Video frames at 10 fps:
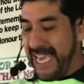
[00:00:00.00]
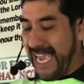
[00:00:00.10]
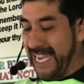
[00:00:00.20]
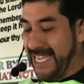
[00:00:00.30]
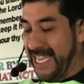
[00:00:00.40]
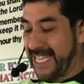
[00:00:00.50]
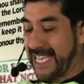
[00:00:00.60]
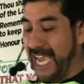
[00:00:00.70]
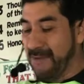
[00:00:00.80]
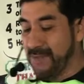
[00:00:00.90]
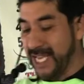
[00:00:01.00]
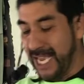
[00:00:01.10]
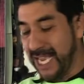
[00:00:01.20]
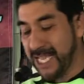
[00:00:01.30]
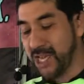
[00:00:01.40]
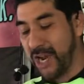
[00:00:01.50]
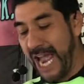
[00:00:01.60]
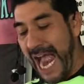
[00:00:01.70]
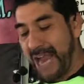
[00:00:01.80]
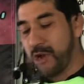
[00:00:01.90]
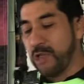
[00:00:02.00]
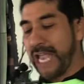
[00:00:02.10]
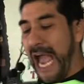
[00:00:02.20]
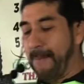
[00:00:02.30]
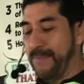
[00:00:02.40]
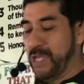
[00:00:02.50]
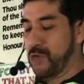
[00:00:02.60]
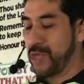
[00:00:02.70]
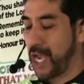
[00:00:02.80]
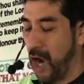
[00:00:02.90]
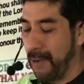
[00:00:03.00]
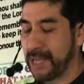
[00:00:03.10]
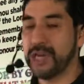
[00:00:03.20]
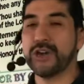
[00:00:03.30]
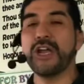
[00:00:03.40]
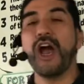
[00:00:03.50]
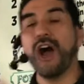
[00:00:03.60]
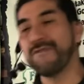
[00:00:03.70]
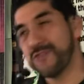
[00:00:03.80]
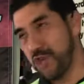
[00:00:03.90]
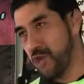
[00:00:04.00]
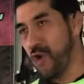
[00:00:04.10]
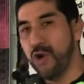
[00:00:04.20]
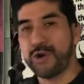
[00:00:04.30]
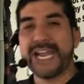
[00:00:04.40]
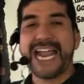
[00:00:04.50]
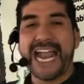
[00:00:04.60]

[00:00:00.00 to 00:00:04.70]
And the same thing is gonna could happen to the governor of New York.